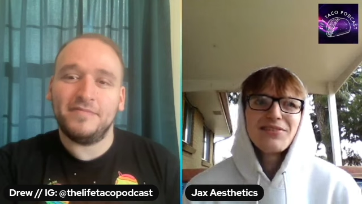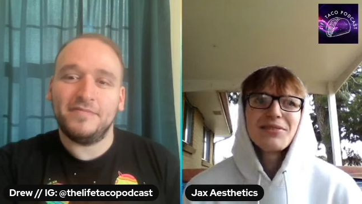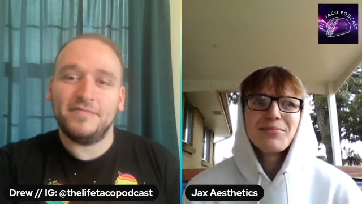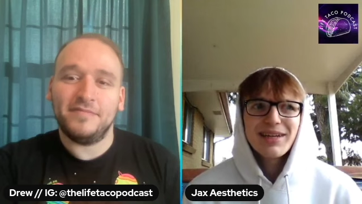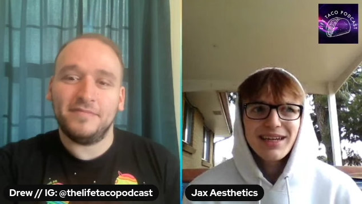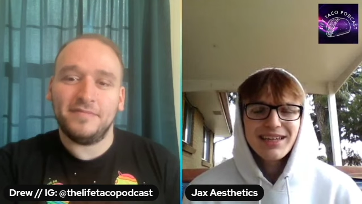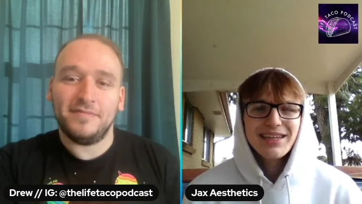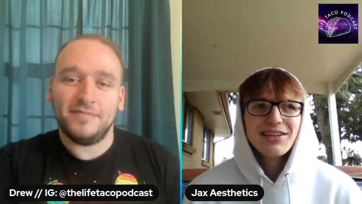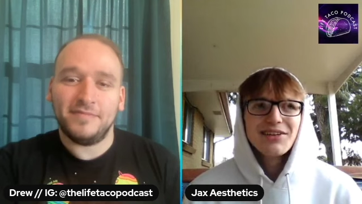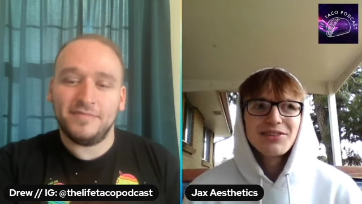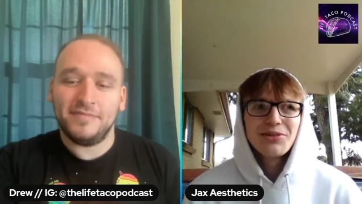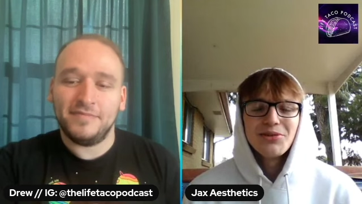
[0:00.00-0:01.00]
Speaker 1: from like a
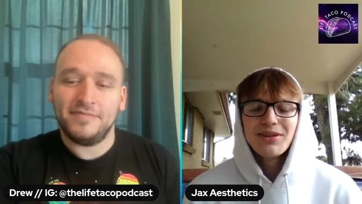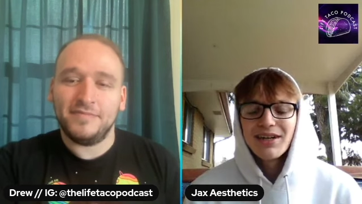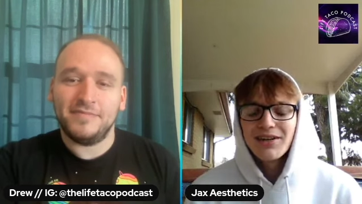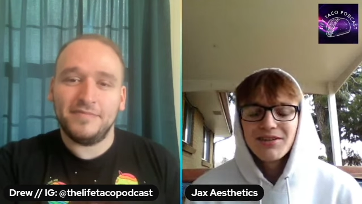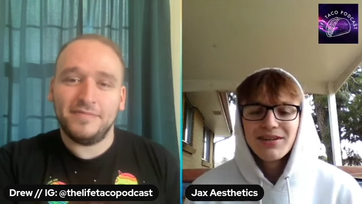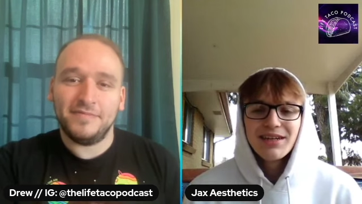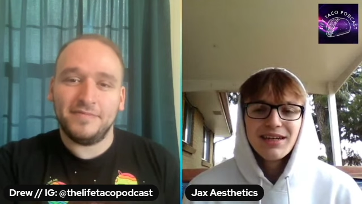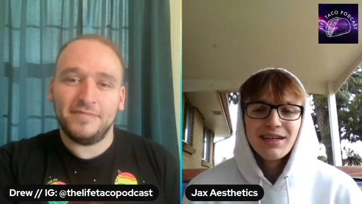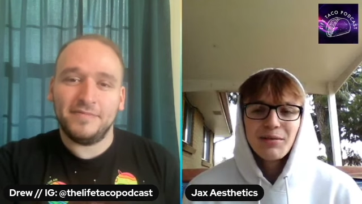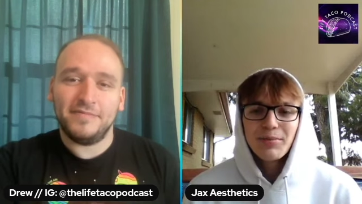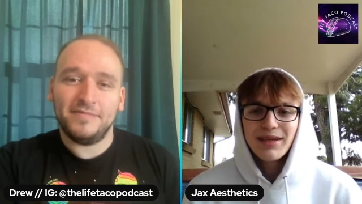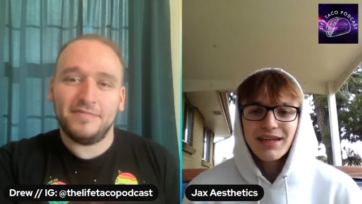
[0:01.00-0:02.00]
year or two ago,
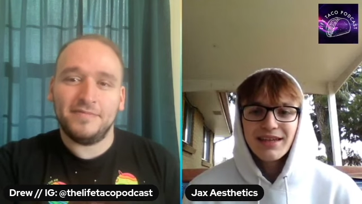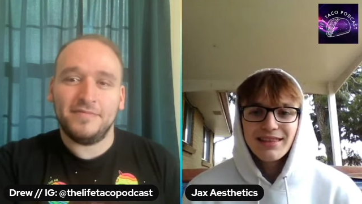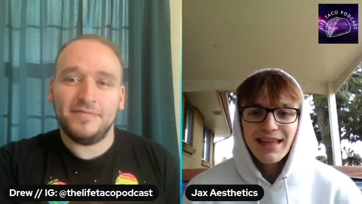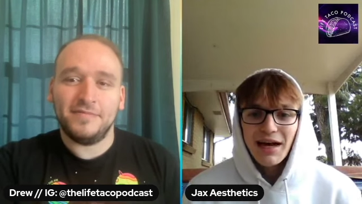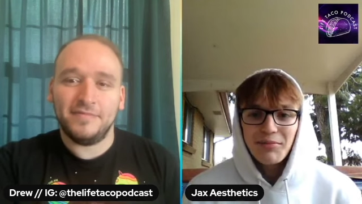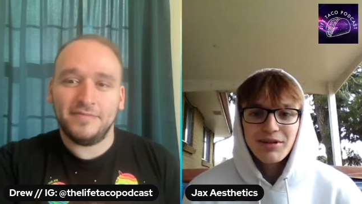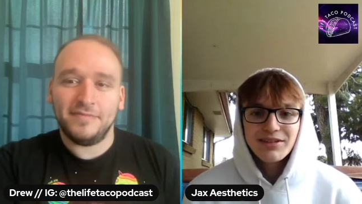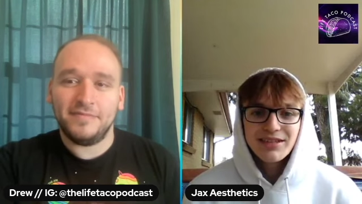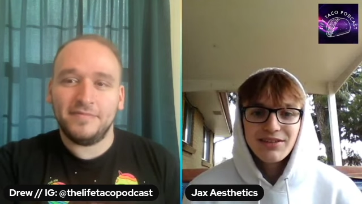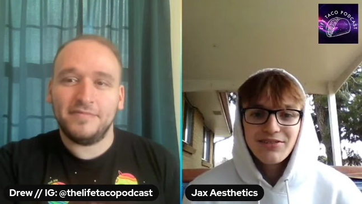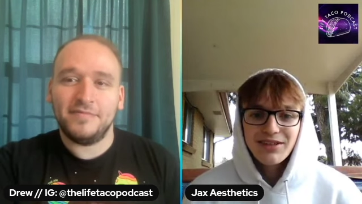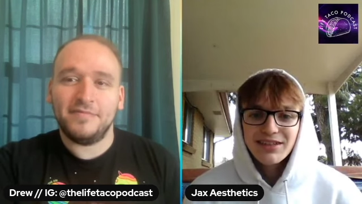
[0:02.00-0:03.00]
being that much
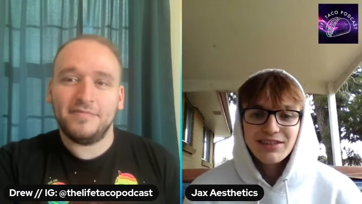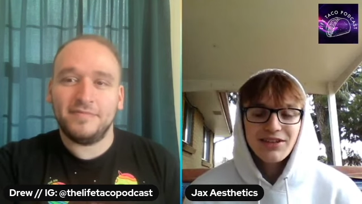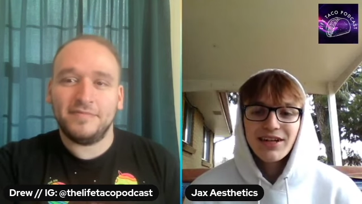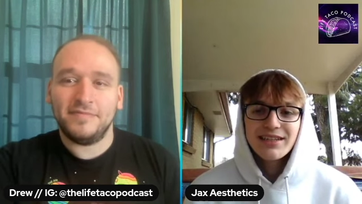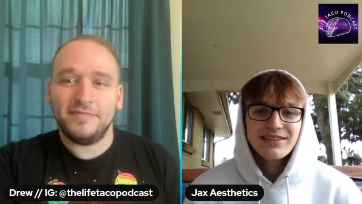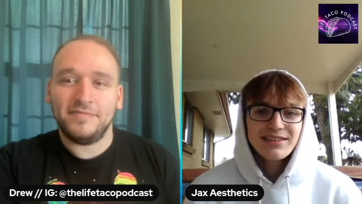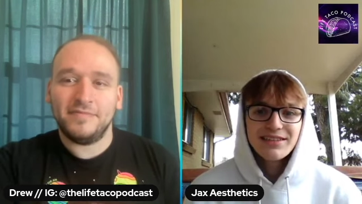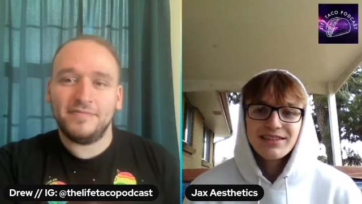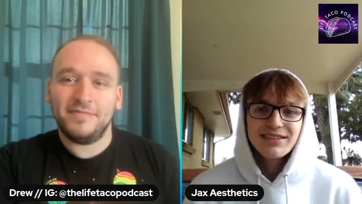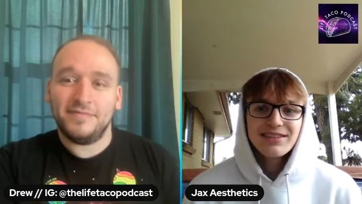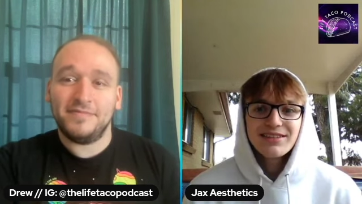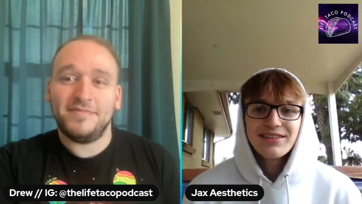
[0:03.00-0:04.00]
different is crazy.
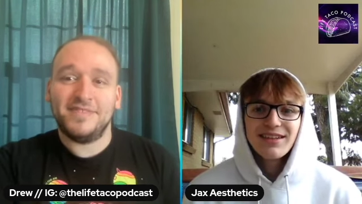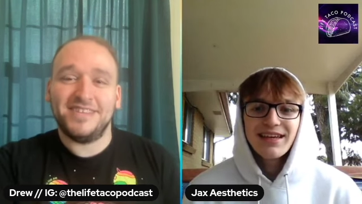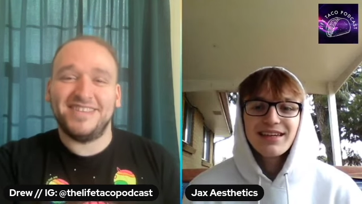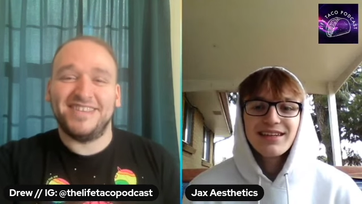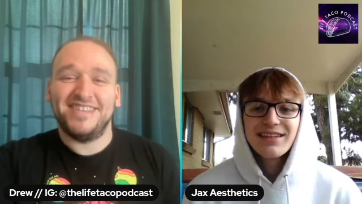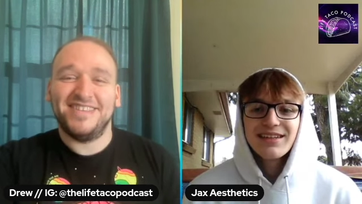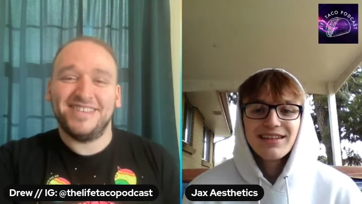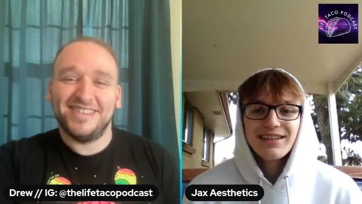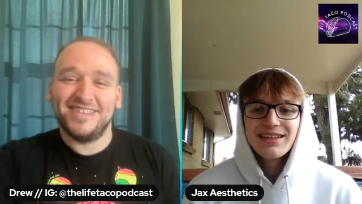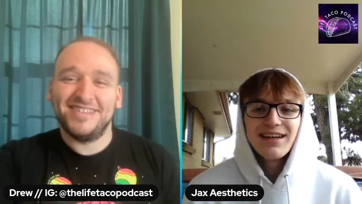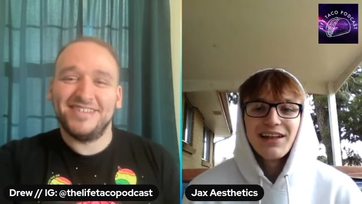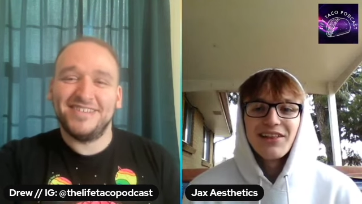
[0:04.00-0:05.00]
Like,
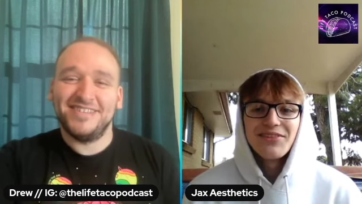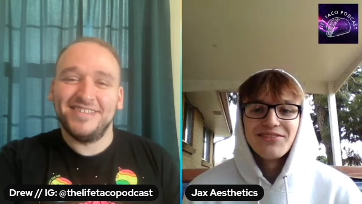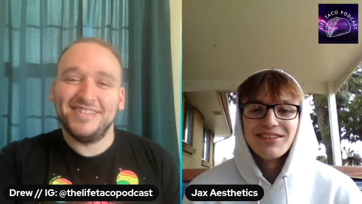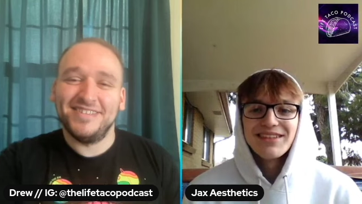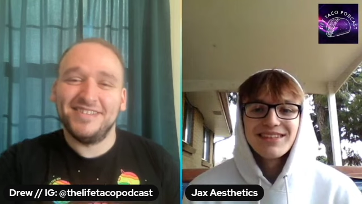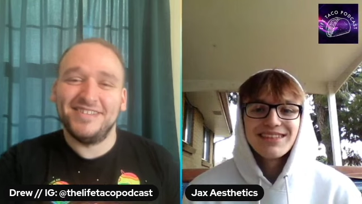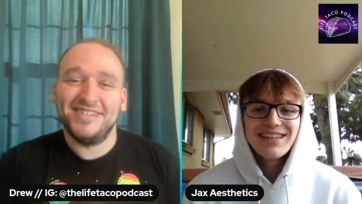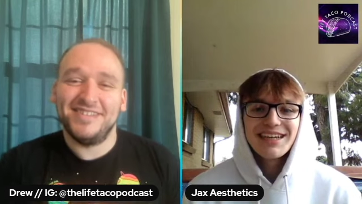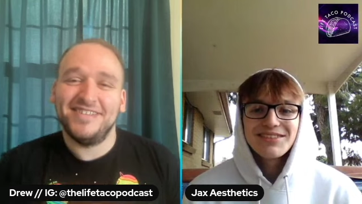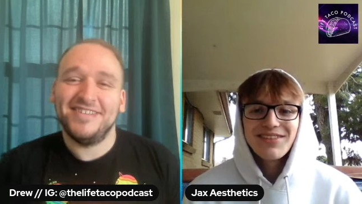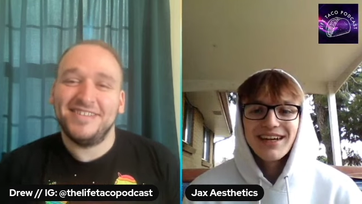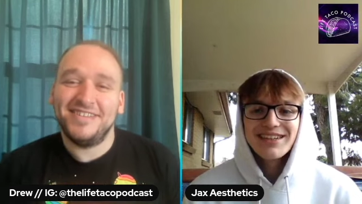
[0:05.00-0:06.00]
I love it.
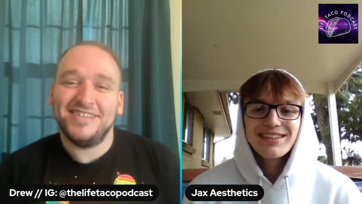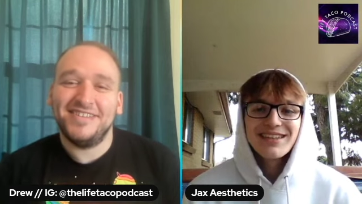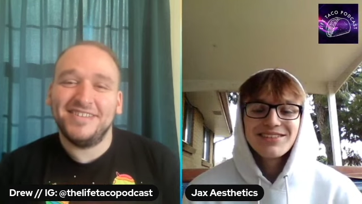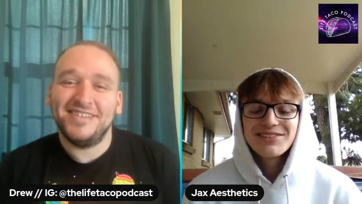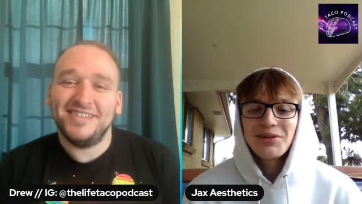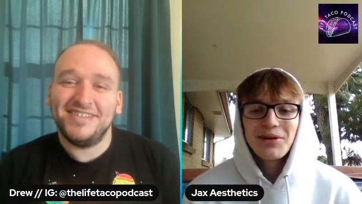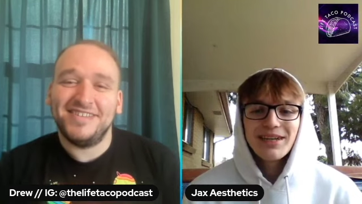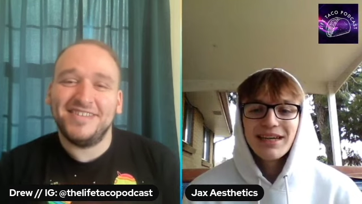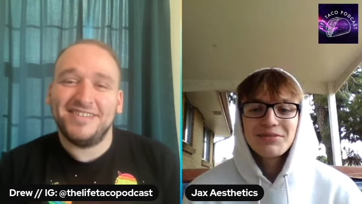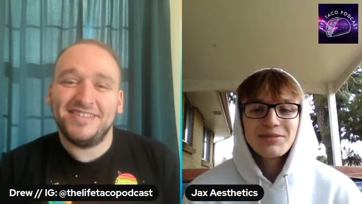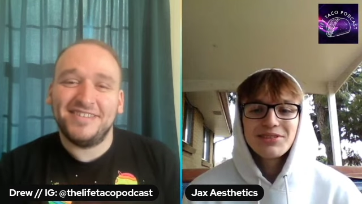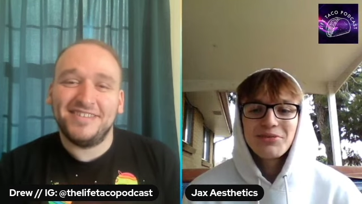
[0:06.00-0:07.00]
Satisfaction. It's so, it
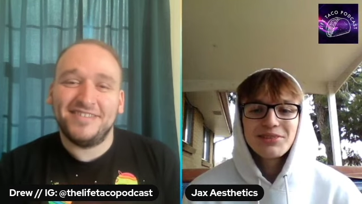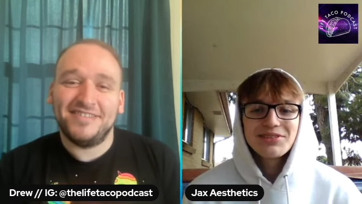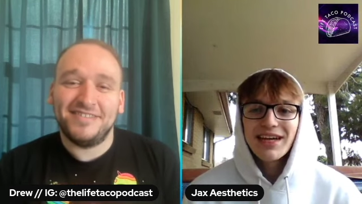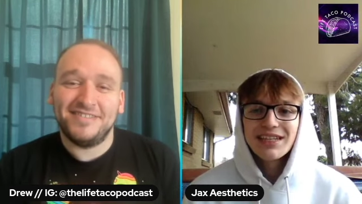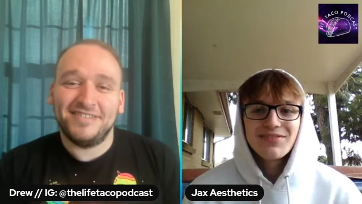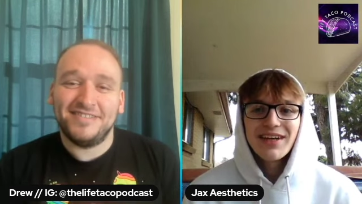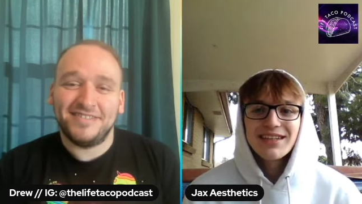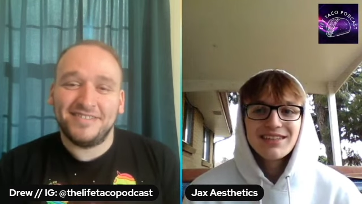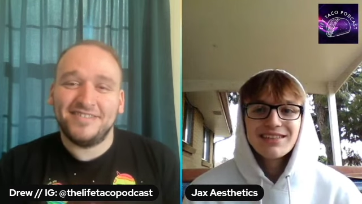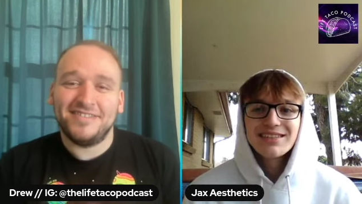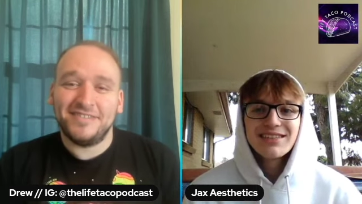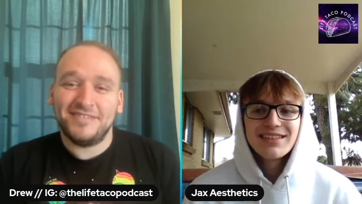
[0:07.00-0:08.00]
gives me so much satisfaction.